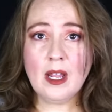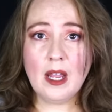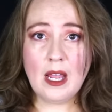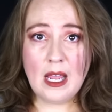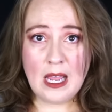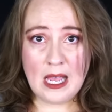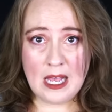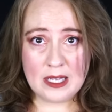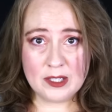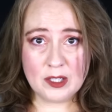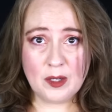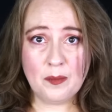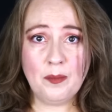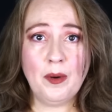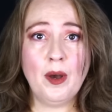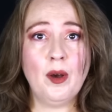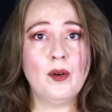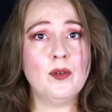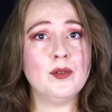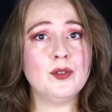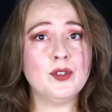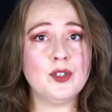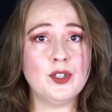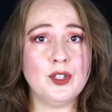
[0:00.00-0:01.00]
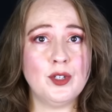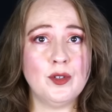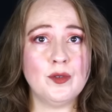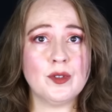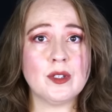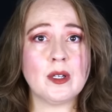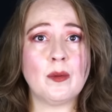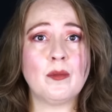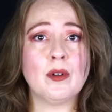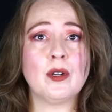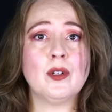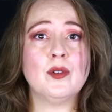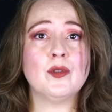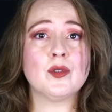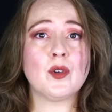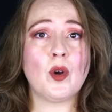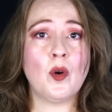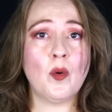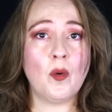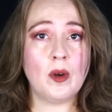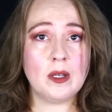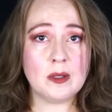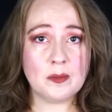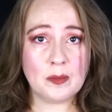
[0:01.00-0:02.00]
as opposed to someone who's
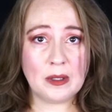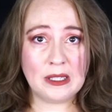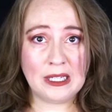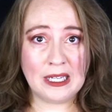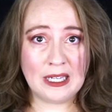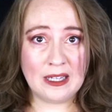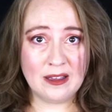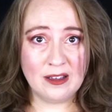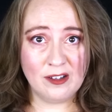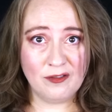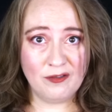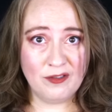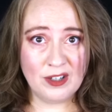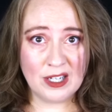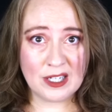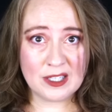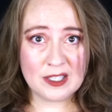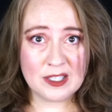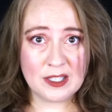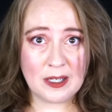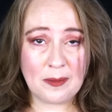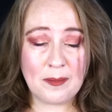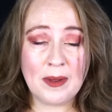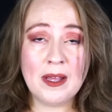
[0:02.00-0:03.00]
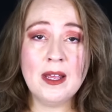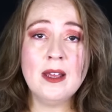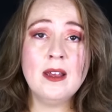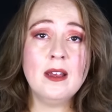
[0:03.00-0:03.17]
always playing the victim.